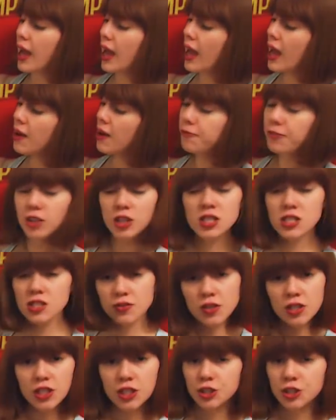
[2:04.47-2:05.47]
And for those
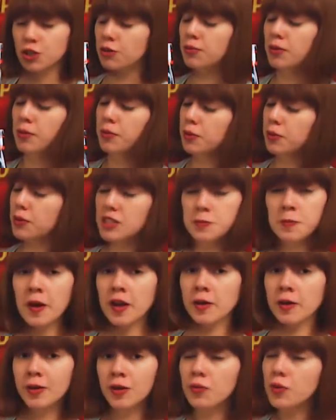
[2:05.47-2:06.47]
of you that don't remember what
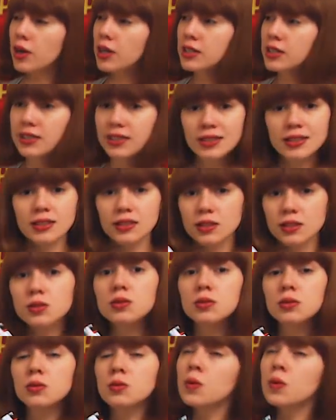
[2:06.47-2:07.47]
Spider-Man was,
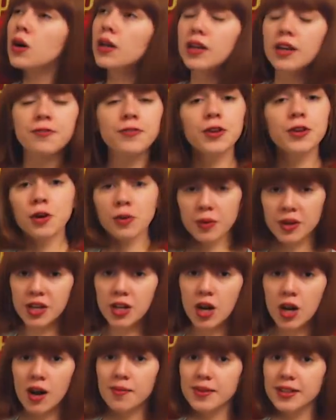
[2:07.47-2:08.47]
well, if you don't
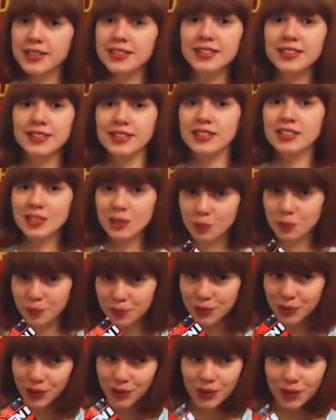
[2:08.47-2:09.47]
read comics, this
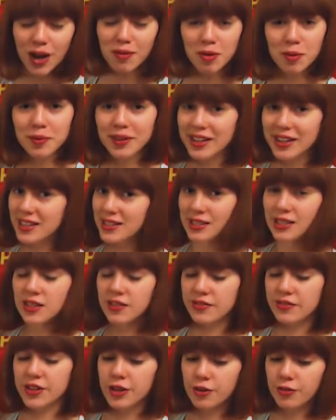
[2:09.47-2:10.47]
probably isn't
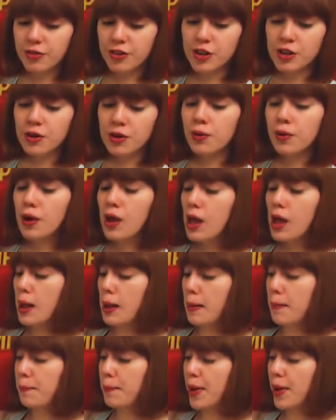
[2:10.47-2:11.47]
the video for you.
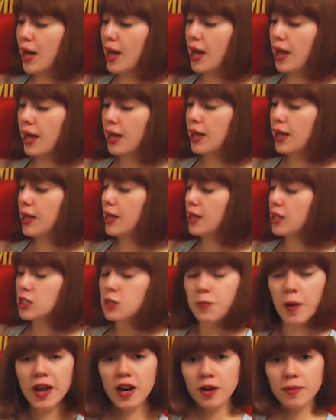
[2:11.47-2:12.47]
But
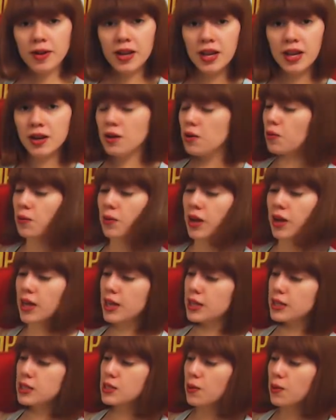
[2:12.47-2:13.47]
Spider-Man
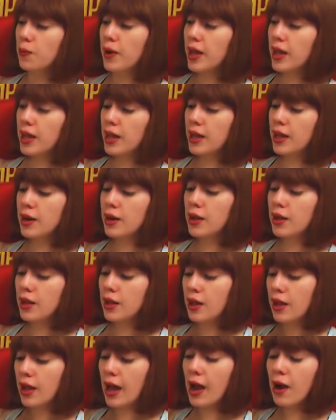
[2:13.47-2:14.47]
was when
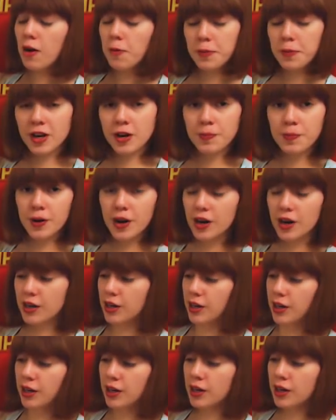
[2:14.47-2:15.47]
our Peter
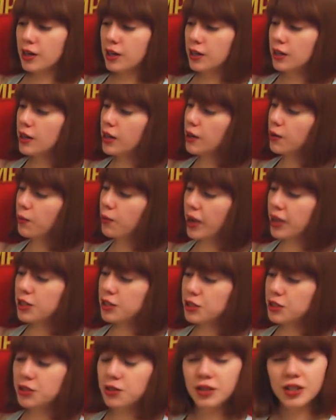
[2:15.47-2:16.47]
Parker
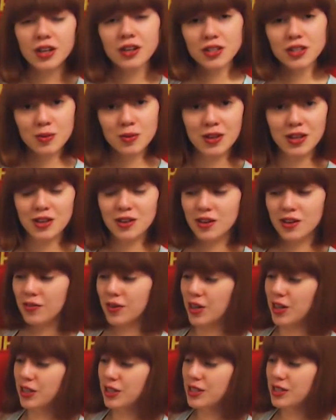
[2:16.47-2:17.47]
went to the Ultimate
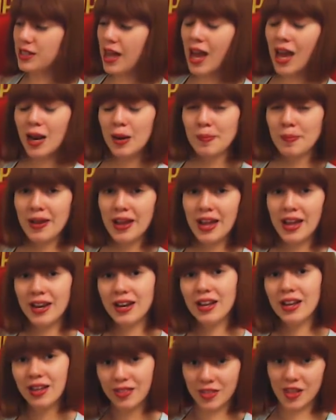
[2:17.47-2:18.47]
Universe and
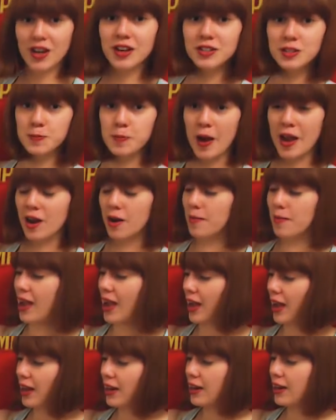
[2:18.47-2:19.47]
met their
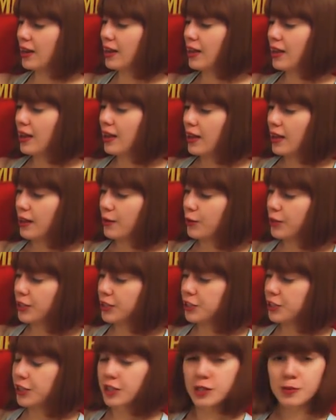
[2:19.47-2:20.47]
Spider-Man,
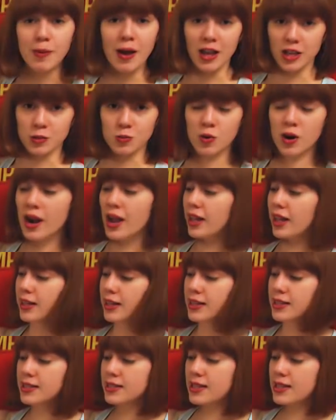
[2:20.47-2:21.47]
which is Miles
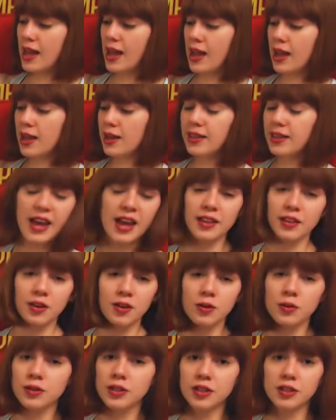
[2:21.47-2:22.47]
Morales, and they had
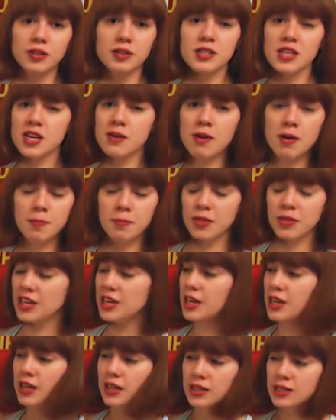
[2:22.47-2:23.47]
their own little team-up
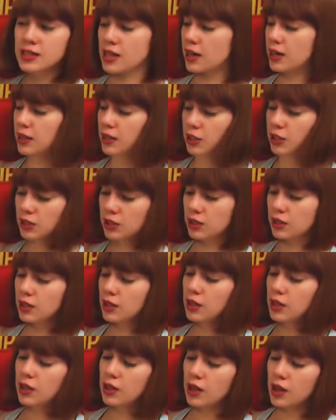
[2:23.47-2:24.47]
thing inside of the
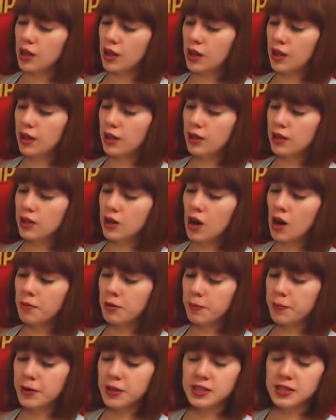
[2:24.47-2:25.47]

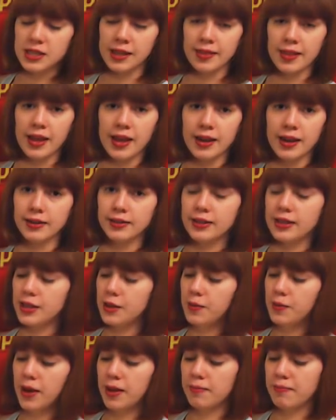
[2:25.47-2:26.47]
comic books, and then
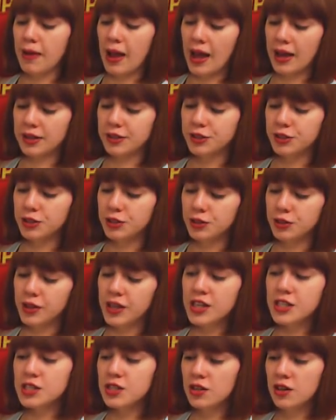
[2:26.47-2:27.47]
he went back to
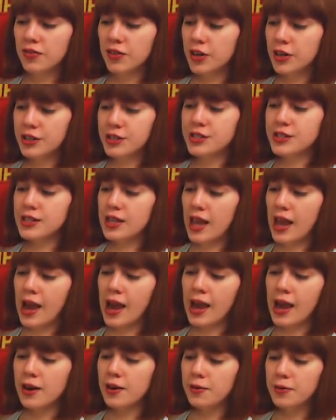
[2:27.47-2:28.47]
his universe
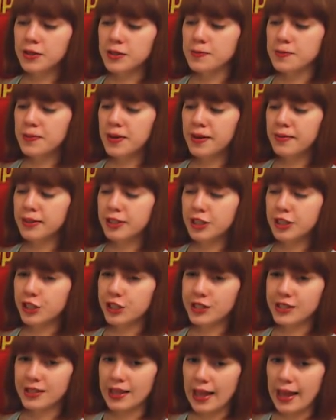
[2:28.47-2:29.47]
and was pretty much
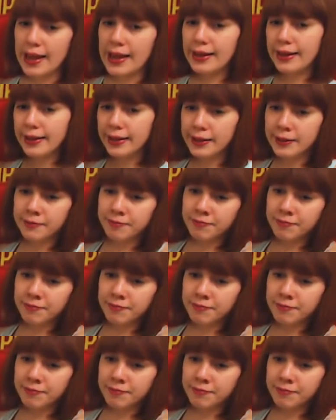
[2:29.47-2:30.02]
just like,